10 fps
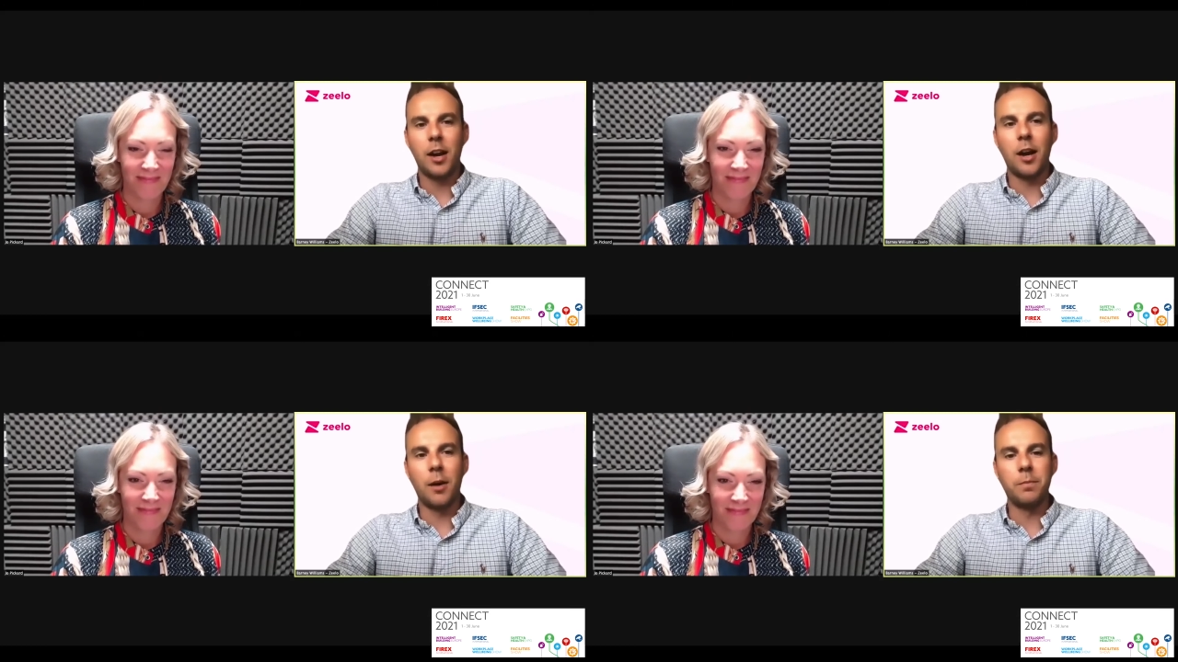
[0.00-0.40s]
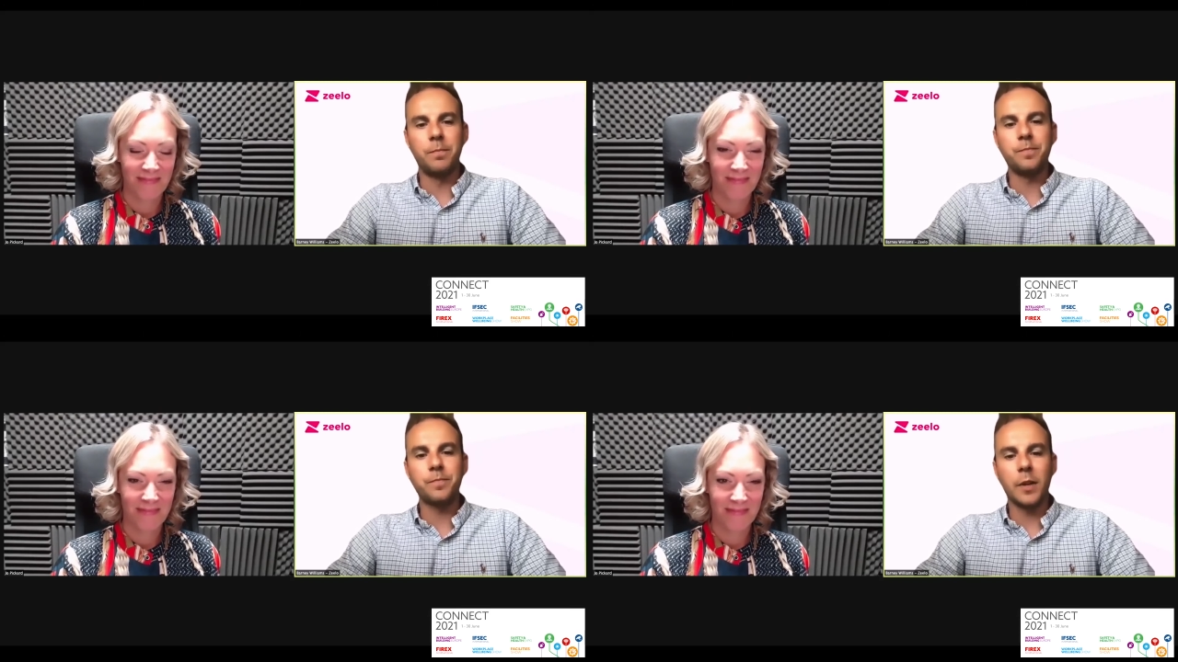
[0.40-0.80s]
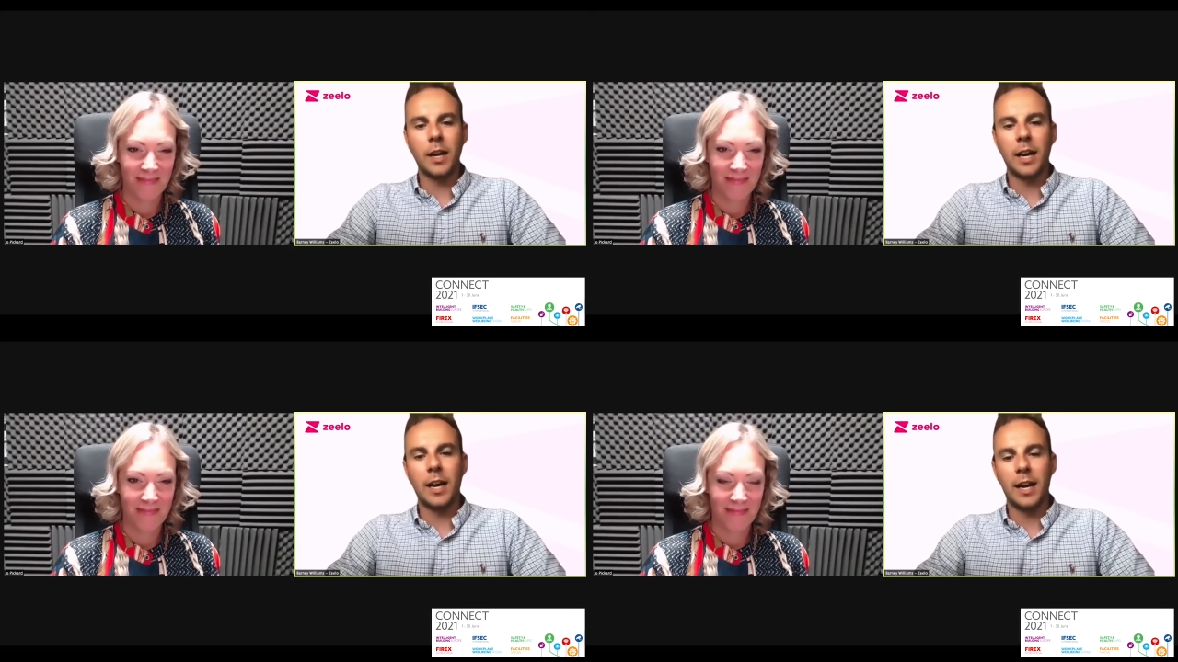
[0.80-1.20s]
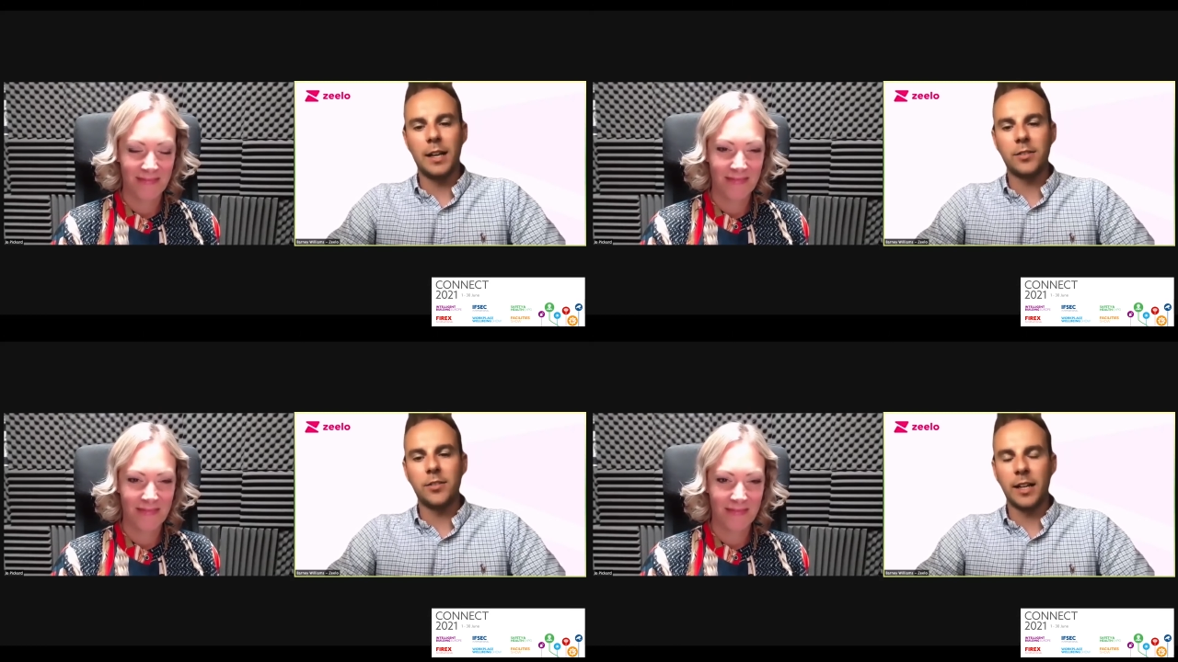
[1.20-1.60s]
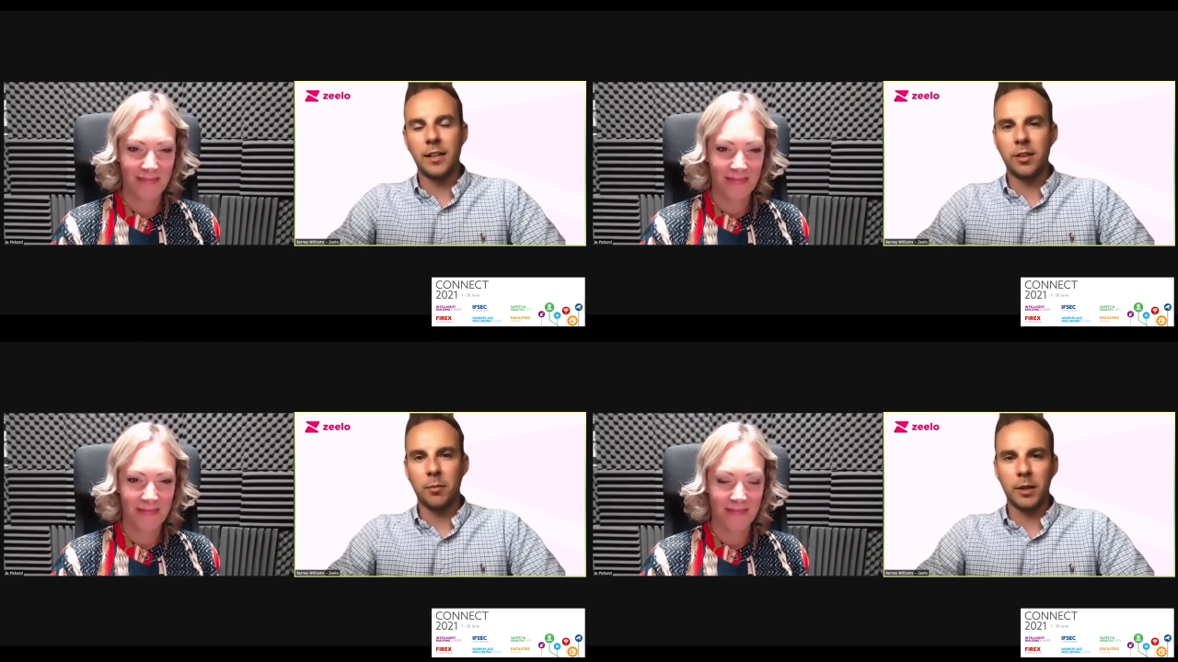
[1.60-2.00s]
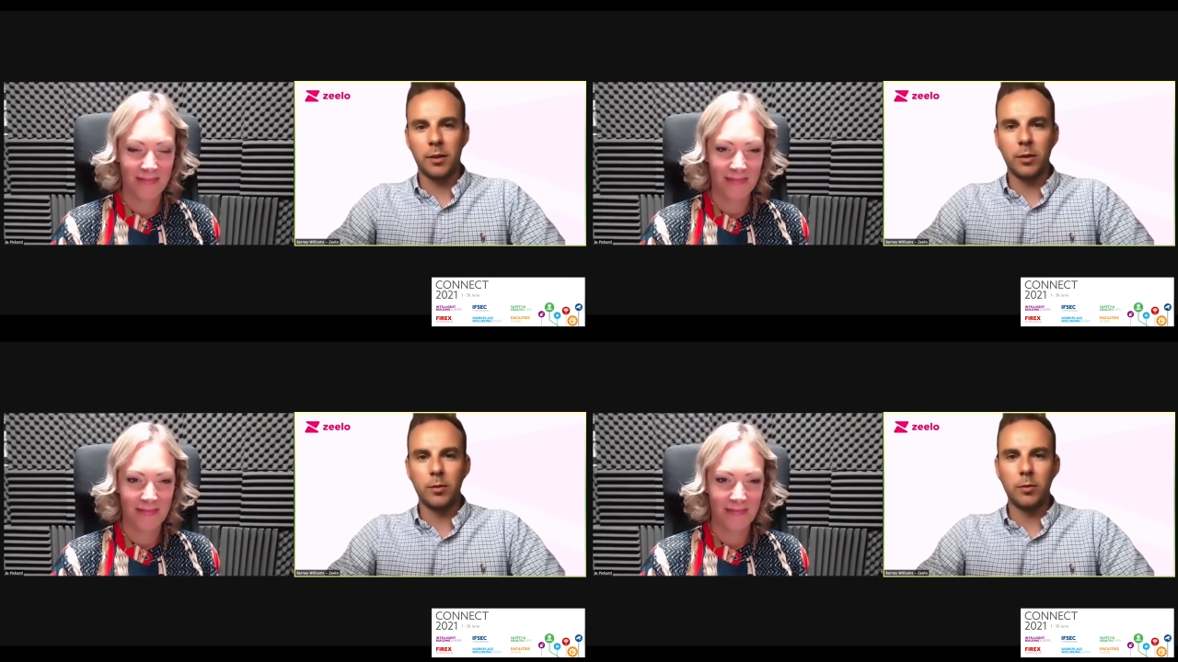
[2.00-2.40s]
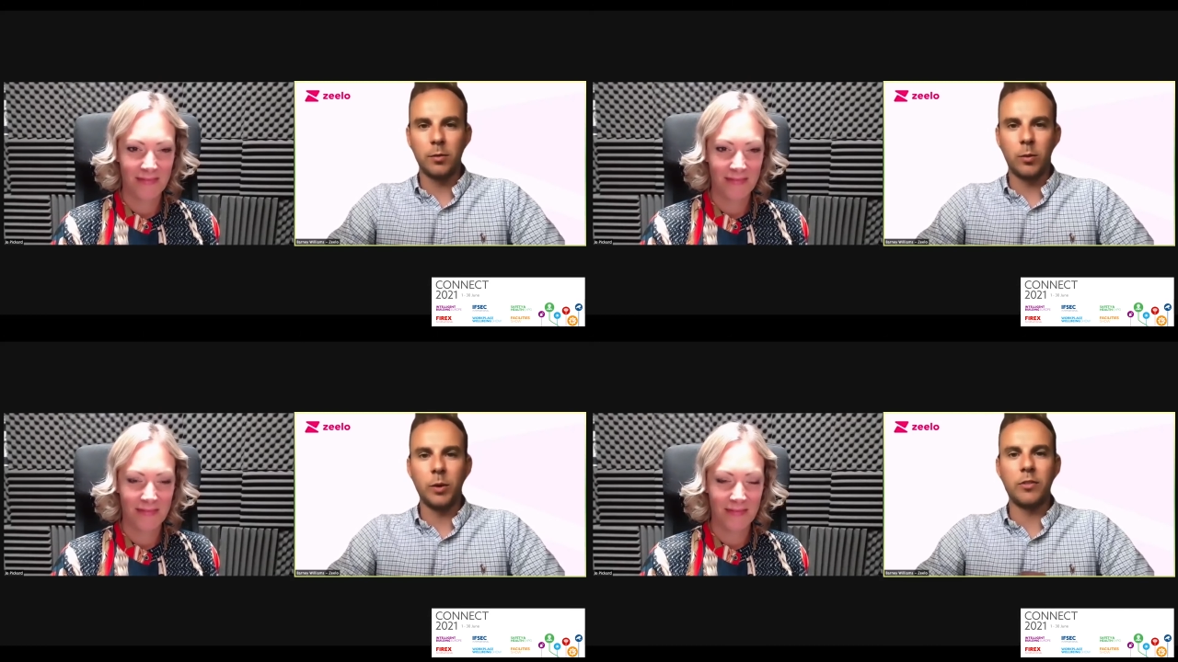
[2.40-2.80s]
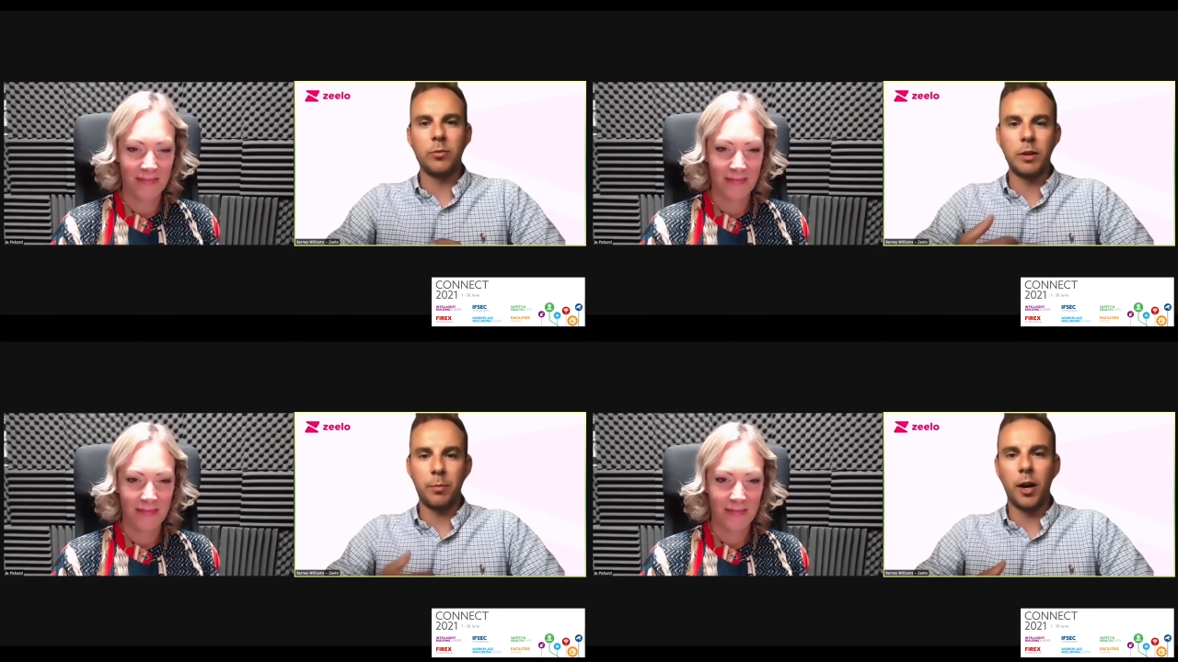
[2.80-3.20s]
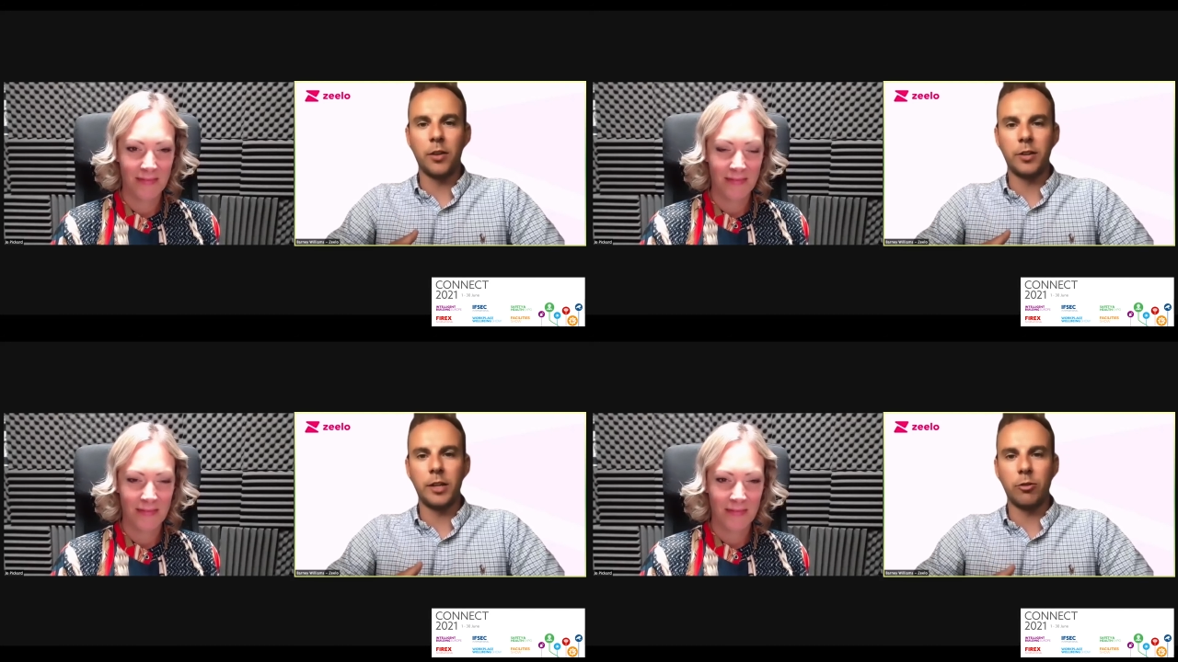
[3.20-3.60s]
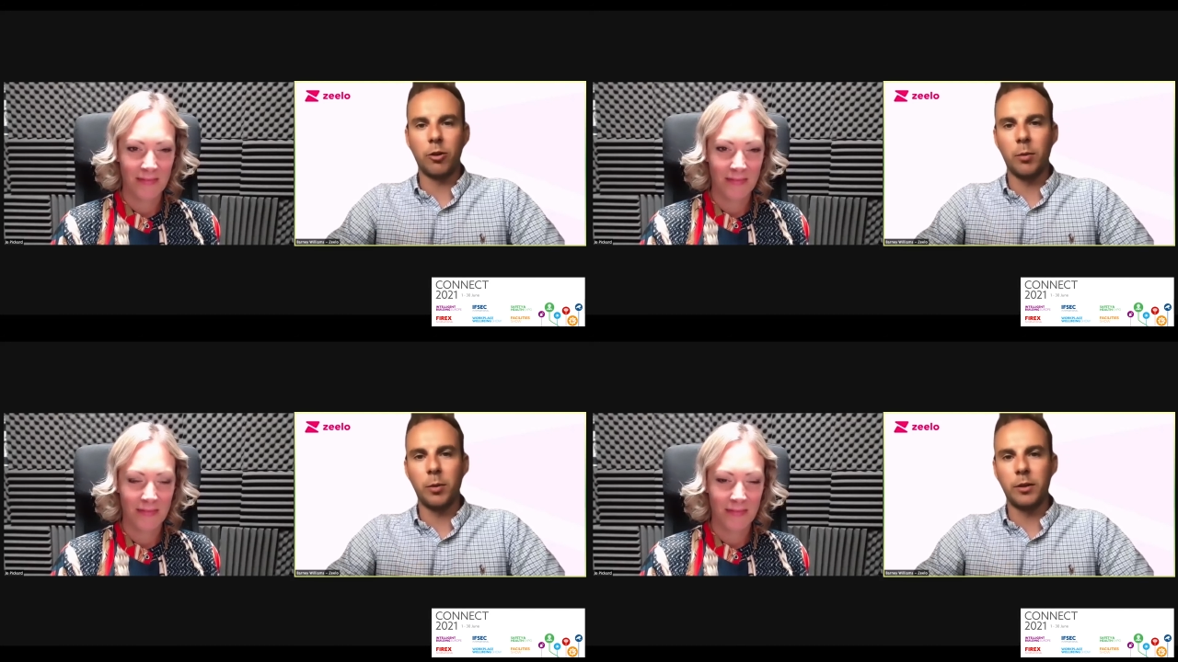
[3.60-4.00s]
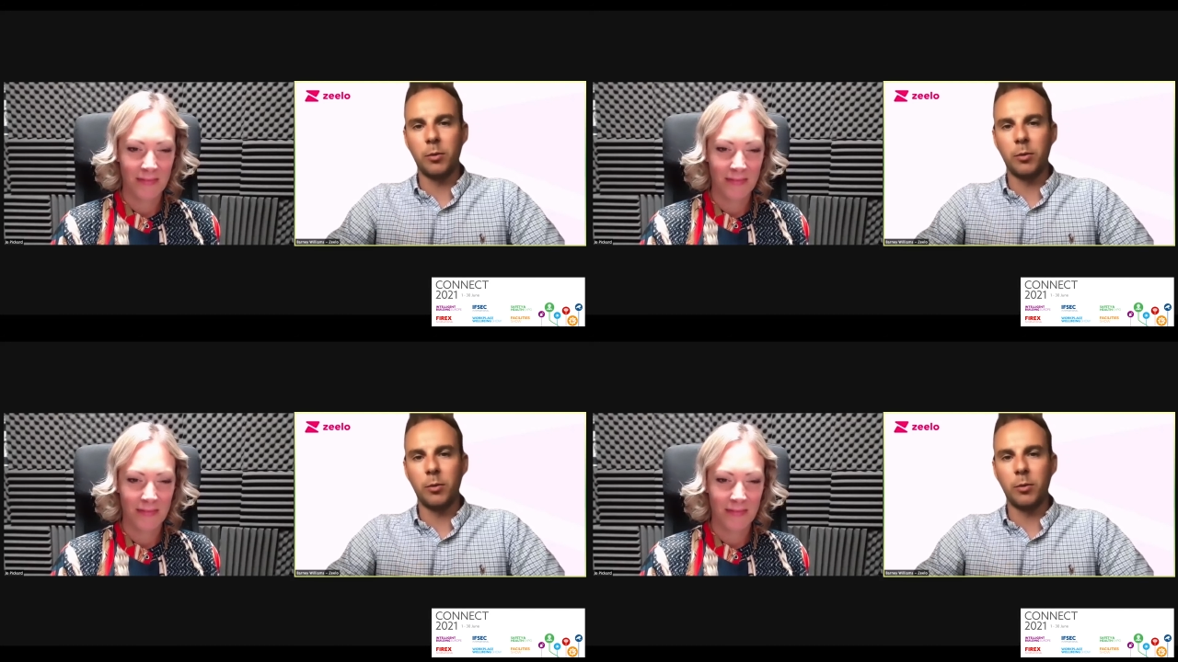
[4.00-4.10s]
Speaker 1: um, and and something that we've we personally grew up with.